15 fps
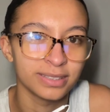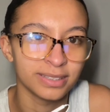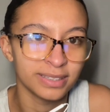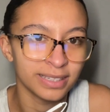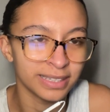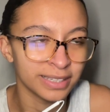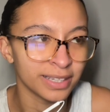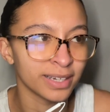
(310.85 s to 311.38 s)

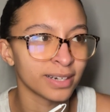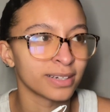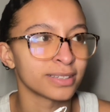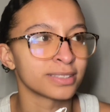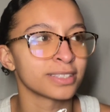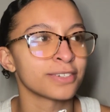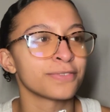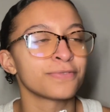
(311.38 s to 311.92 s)
the
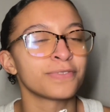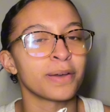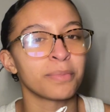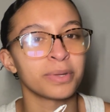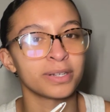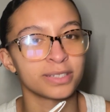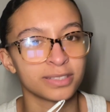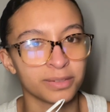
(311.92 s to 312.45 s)
years of
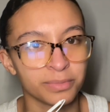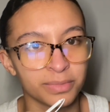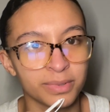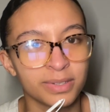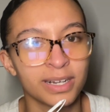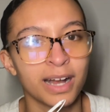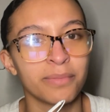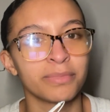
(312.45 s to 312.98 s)
feminism
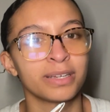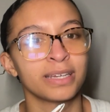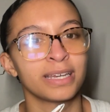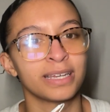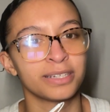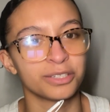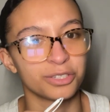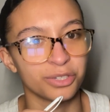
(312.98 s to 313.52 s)
coming
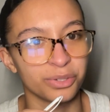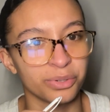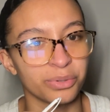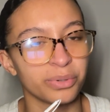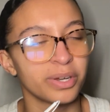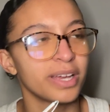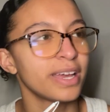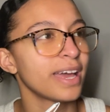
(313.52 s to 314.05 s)
into,